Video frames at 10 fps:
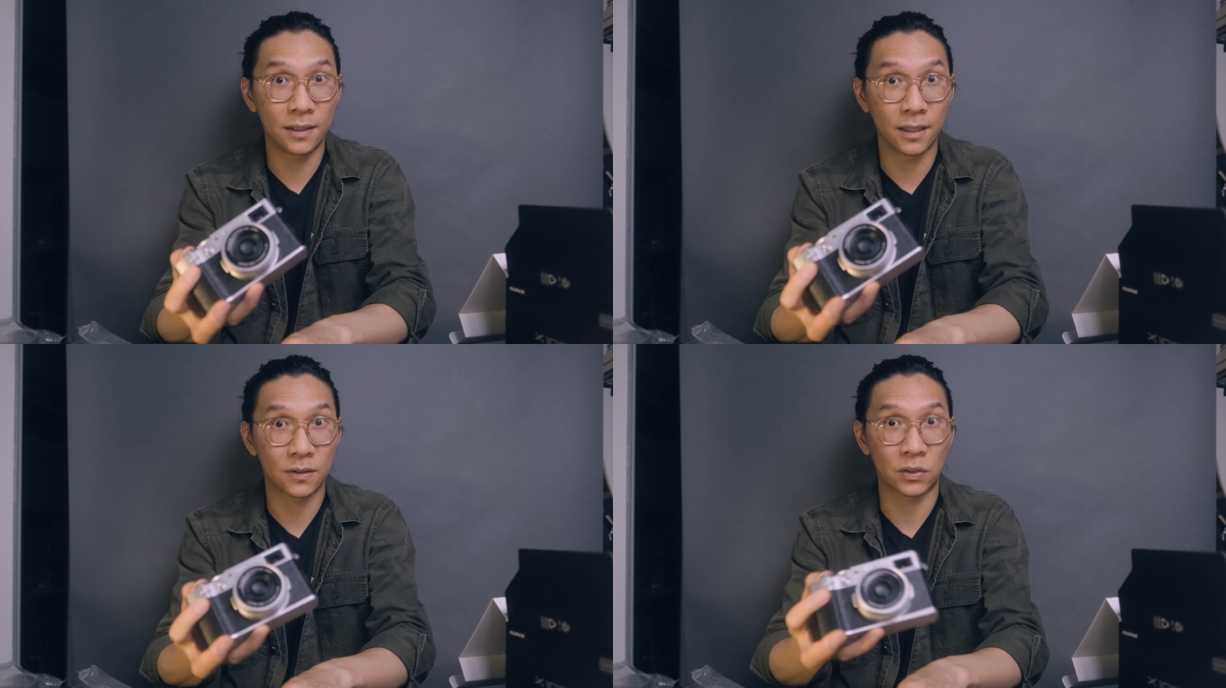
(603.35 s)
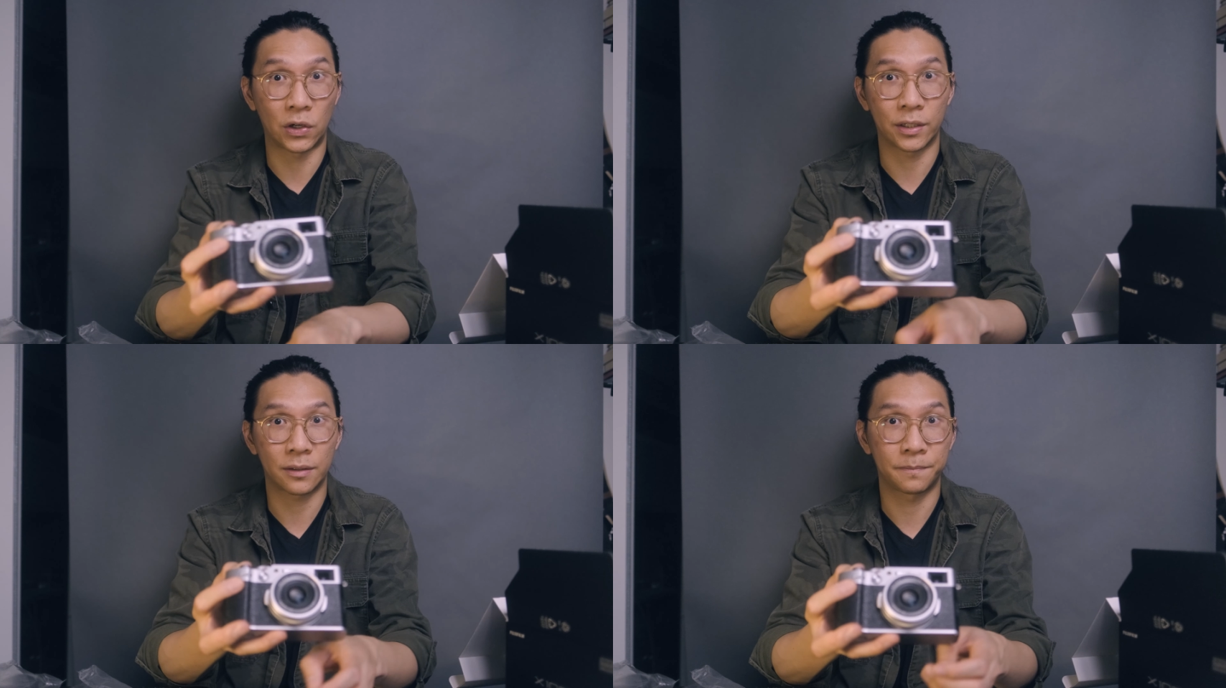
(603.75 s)
to get
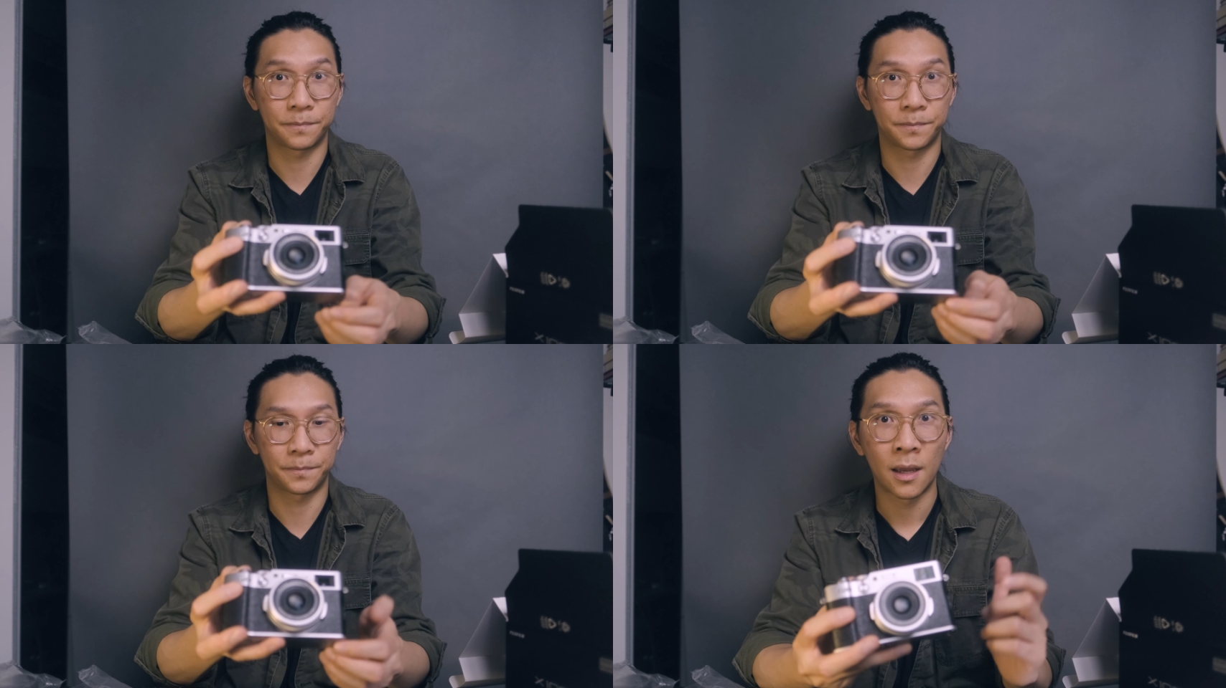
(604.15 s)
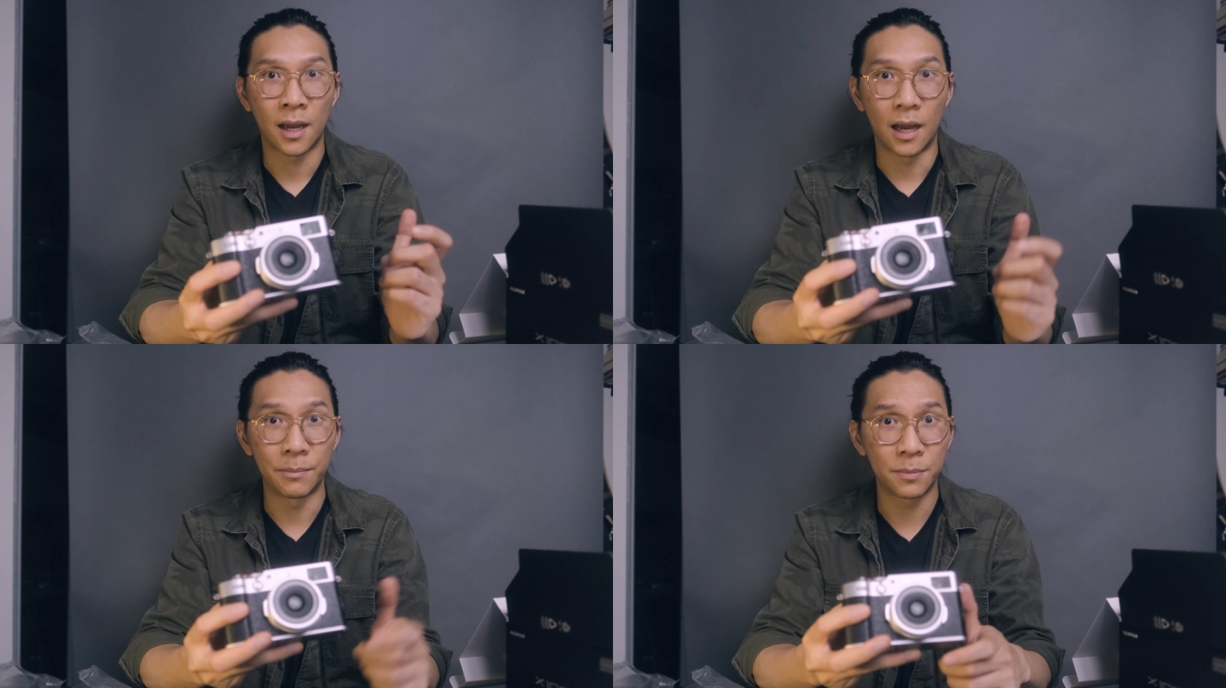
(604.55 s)
started.
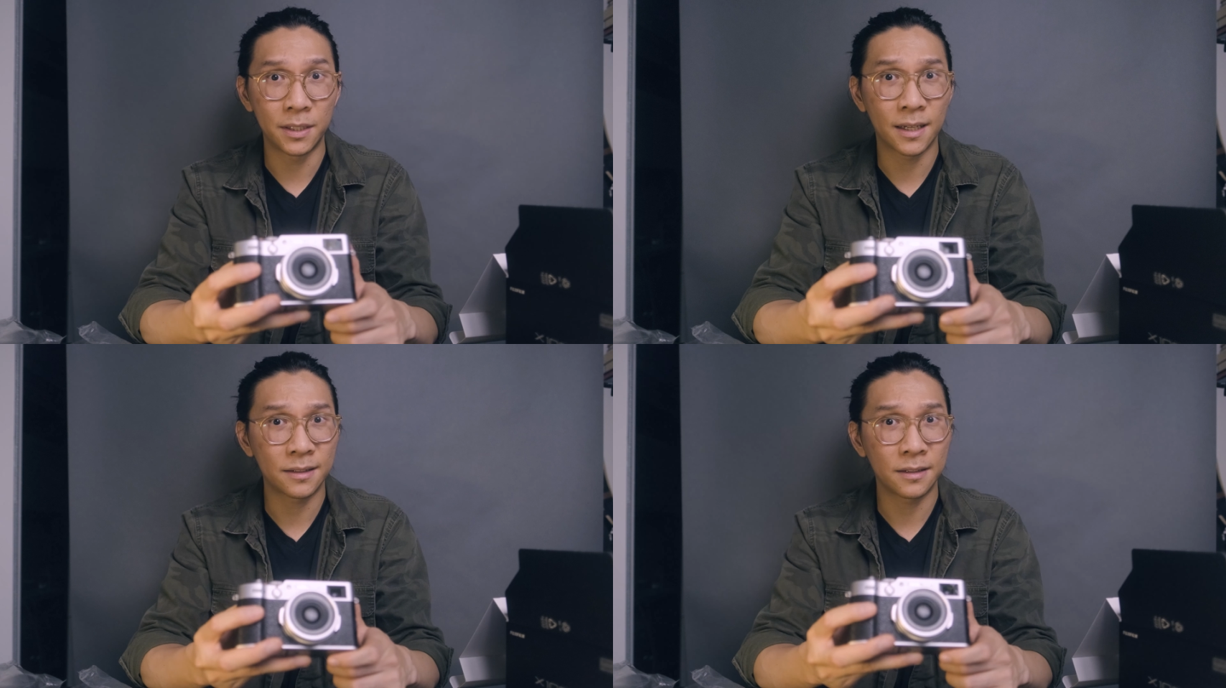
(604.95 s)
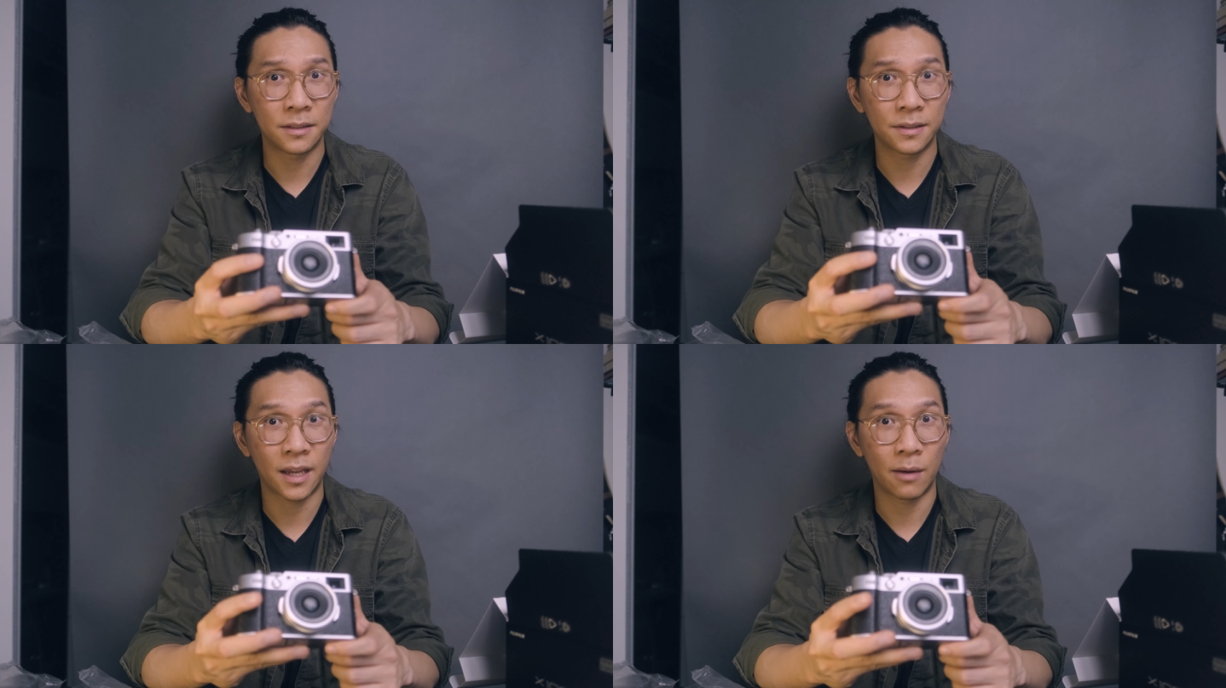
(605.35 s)
I'm going to be testing
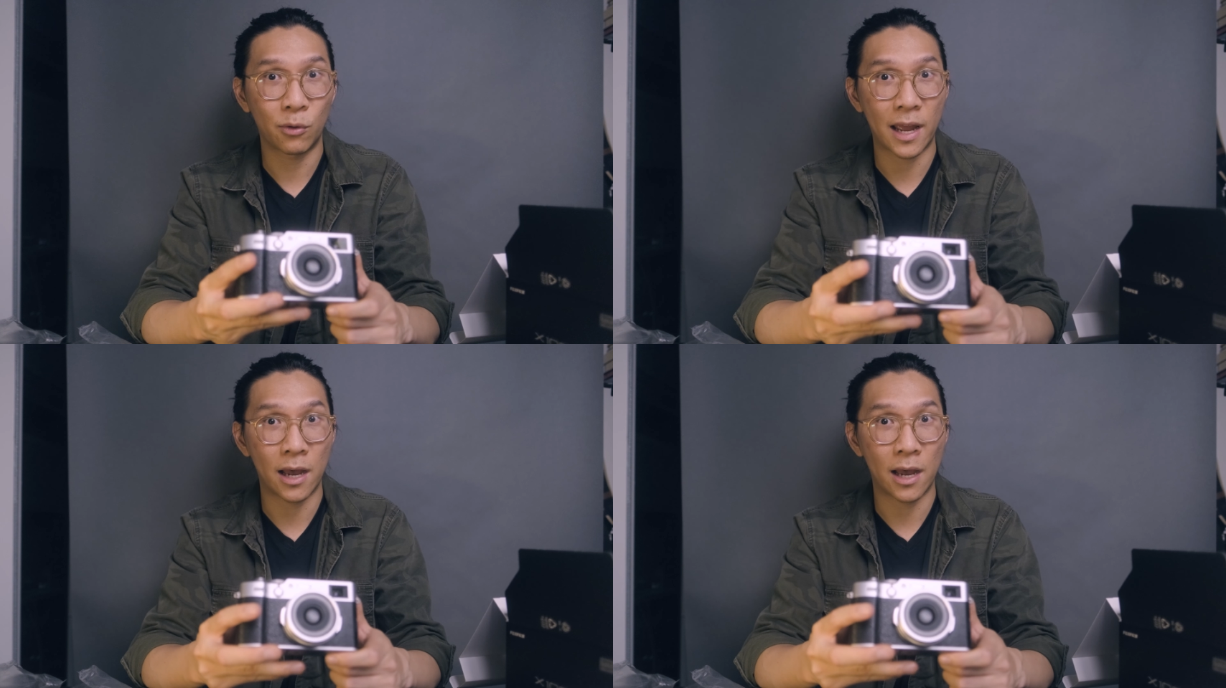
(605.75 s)
this camera